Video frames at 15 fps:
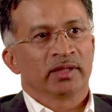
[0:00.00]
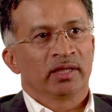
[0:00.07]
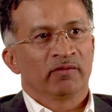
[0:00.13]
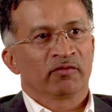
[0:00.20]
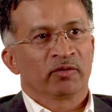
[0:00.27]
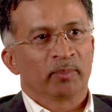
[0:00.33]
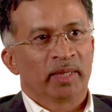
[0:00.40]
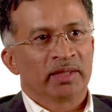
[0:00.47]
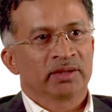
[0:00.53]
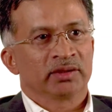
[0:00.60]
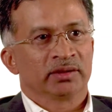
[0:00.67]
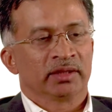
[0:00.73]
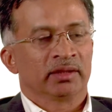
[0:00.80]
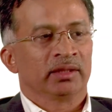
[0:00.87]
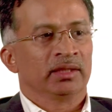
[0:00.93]
the
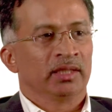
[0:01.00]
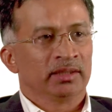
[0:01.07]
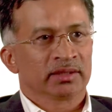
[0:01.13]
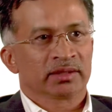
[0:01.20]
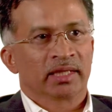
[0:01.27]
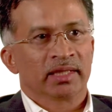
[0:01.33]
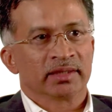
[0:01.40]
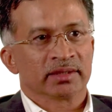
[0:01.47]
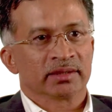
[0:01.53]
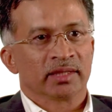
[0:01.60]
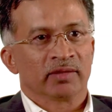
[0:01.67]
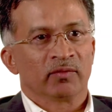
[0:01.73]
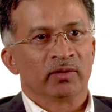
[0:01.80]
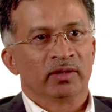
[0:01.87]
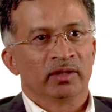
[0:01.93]
information and the insights
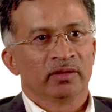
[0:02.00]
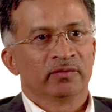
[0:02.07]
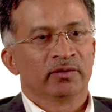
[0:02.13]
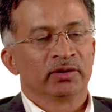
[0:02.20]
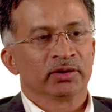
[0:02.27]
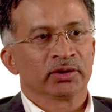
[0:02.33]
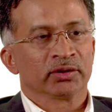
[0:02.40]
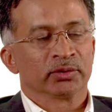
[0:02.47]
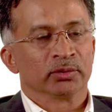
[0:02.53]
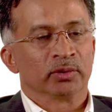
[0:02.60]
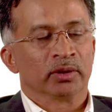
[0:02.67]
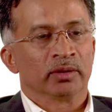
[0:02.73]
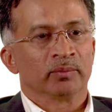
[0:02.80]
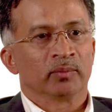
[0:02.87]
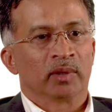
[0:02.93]
that we deliver to
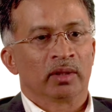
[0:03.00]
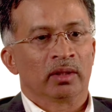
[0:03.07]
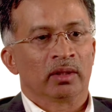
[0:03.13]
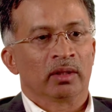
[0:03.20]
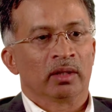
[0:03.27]
um, uh,